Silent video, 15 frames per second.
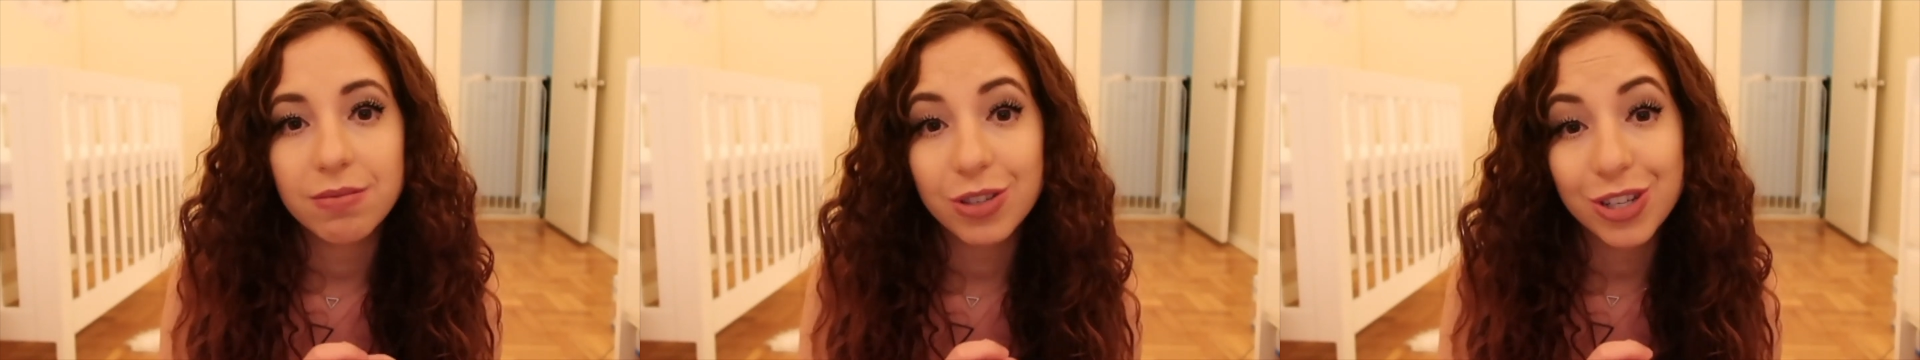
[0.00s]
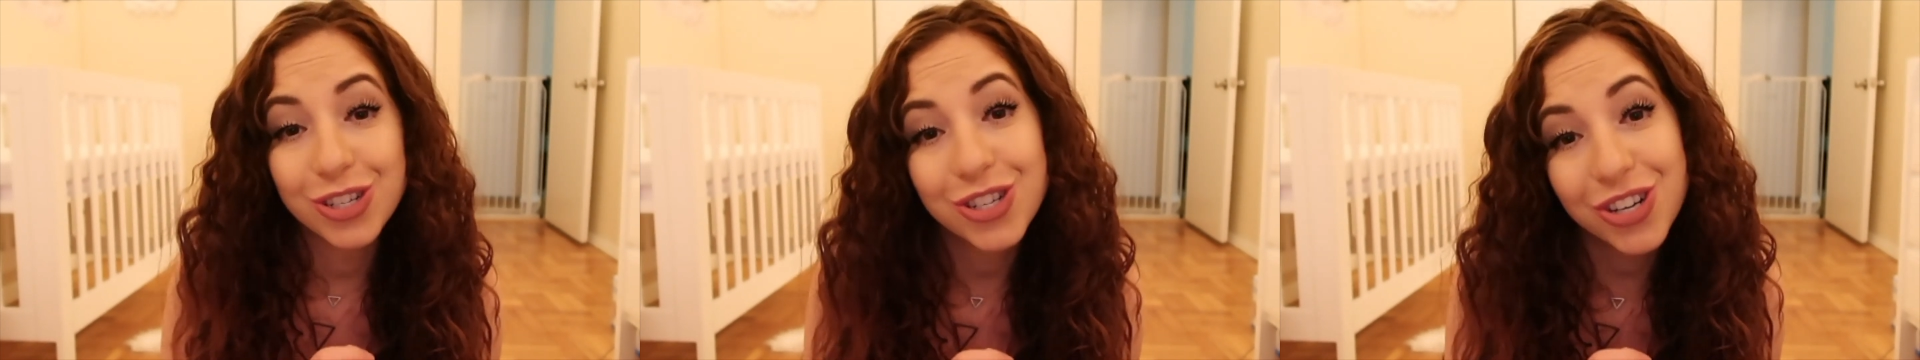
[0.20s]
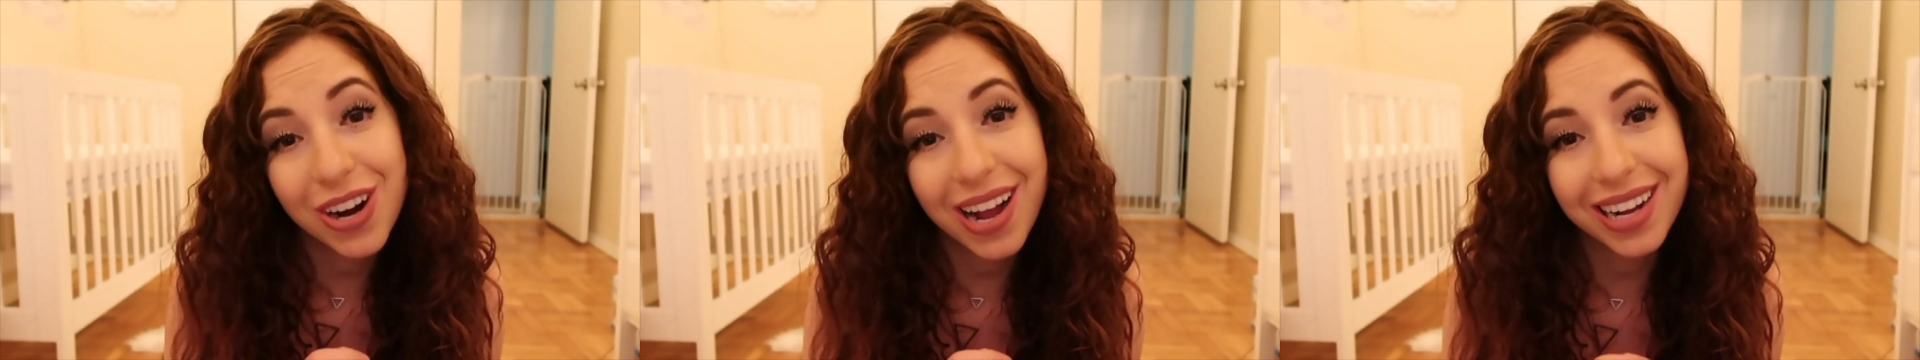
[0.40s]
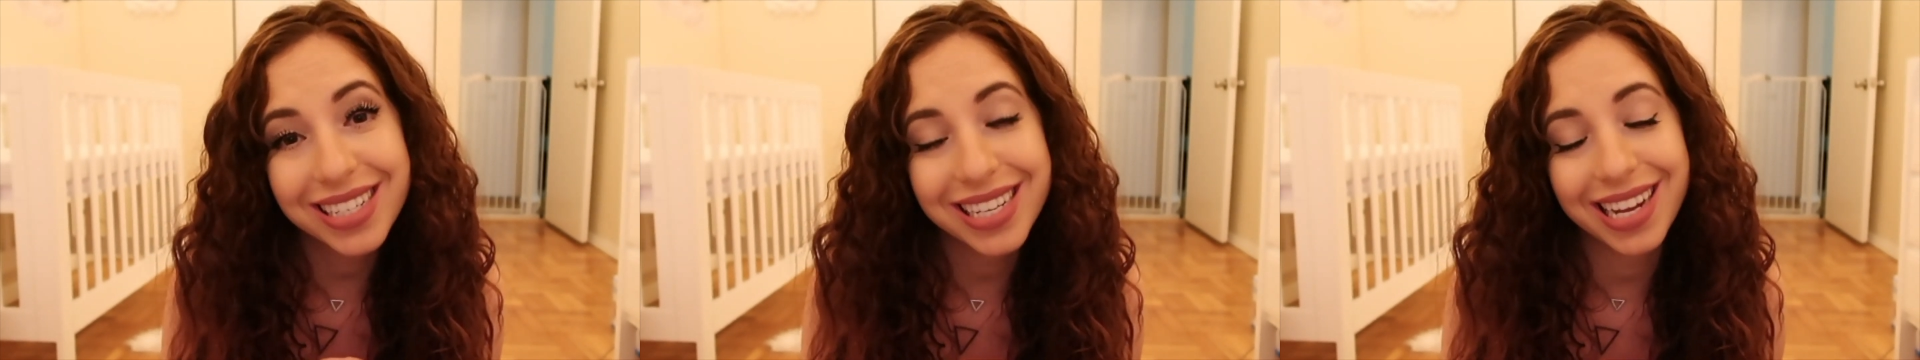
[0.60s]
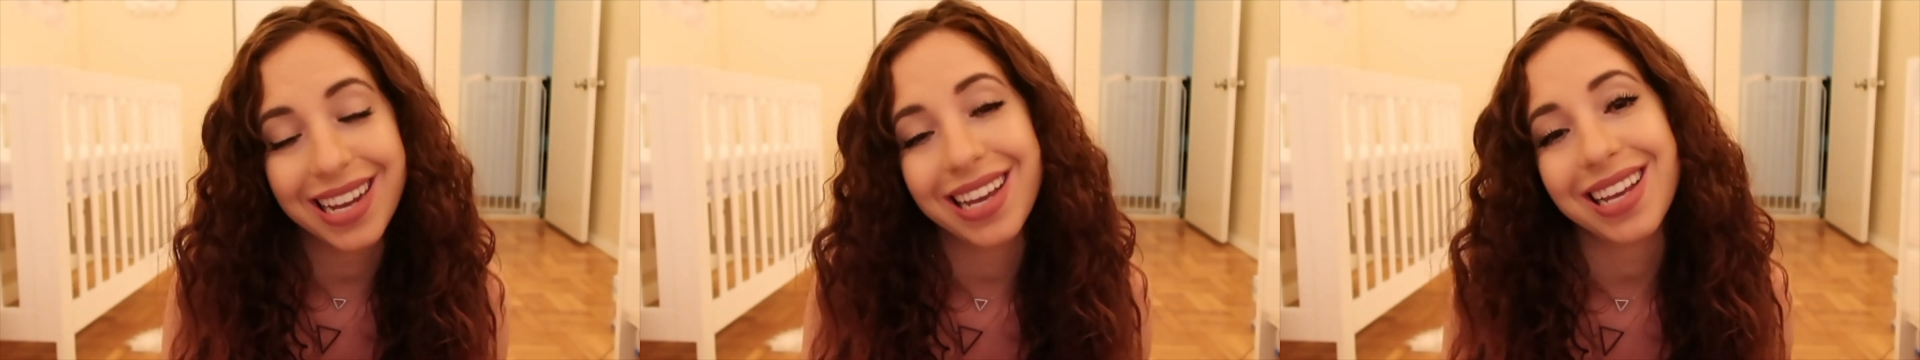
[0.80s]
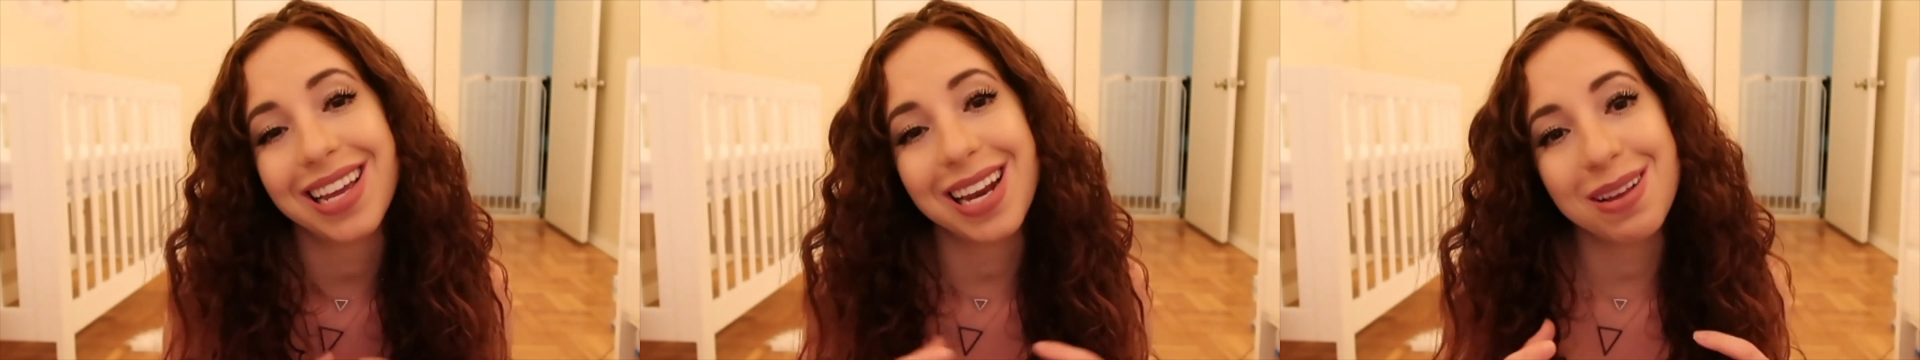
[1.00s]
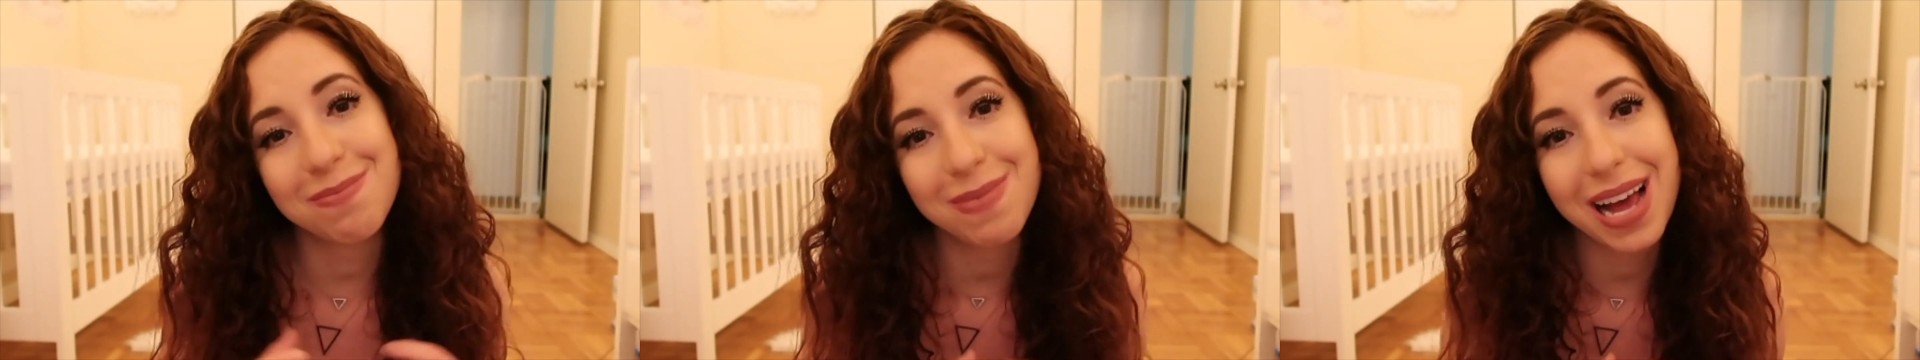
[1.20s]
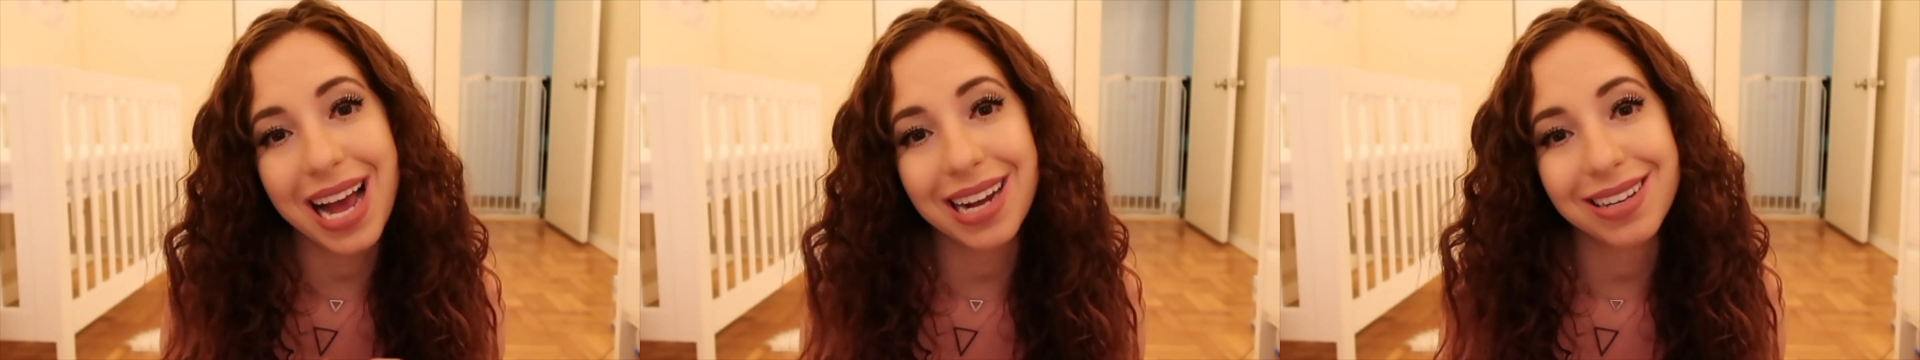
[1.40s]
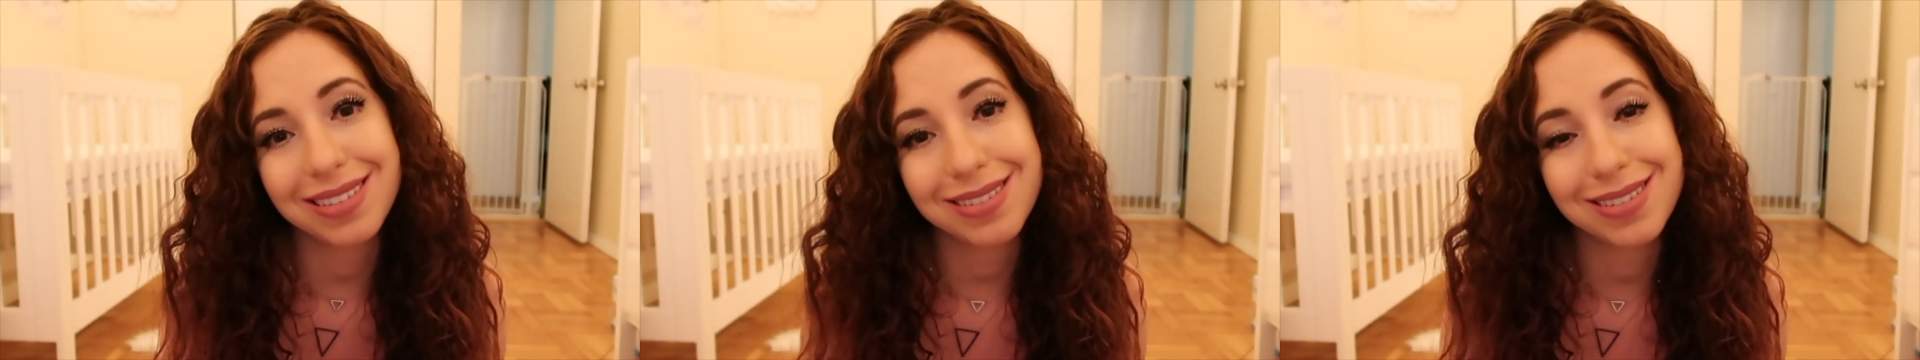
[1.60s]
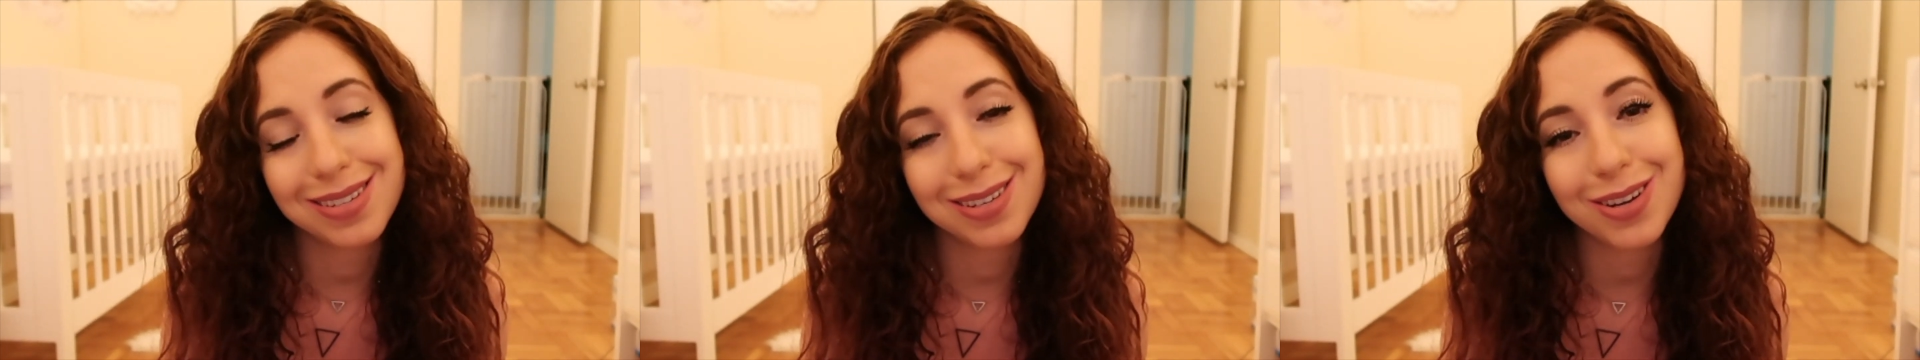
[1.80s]
contracting and getting back
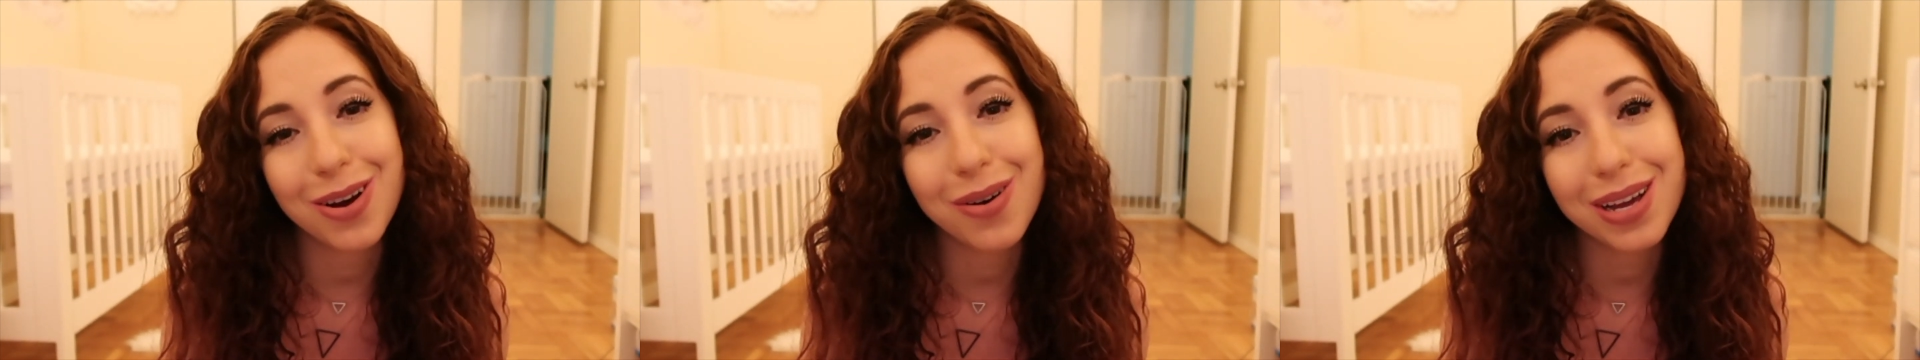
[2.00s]
to